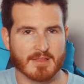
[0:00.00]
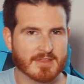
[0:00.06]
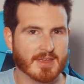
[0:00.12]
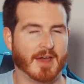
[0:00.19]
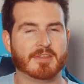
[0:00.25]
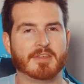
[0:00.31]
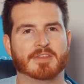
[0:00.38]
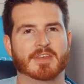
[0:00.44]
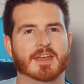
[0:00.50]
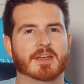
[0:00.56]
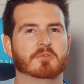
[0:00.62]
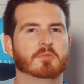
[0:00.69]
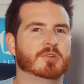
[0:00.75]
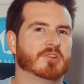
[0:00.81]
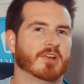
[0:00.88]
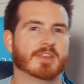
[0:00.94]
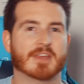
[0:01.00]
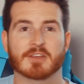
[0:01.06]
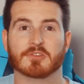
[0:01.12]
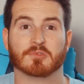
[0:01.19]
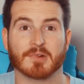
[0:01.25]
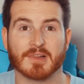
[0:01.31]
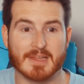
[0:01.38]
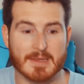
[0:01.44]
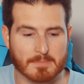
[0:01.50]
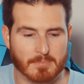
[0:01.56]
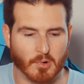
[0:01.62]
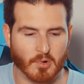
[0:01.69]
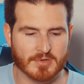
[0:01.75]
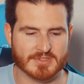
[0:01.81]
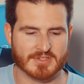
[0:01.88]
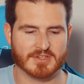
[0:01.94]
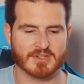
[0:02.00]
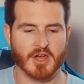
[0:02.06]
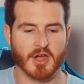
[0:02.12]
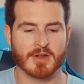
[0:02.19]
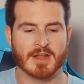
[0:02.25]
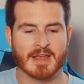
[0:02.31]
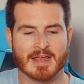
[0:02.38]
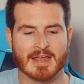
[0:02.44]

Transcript: The other thing which I think is really important to note